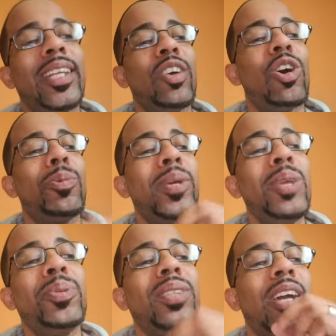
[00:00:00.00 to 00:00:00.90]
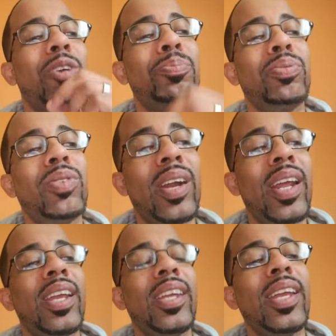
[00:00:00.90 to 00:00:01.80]
there are people that are
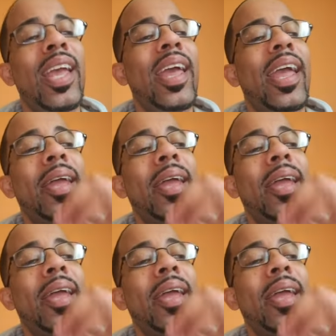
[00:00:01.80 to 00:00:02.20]
praying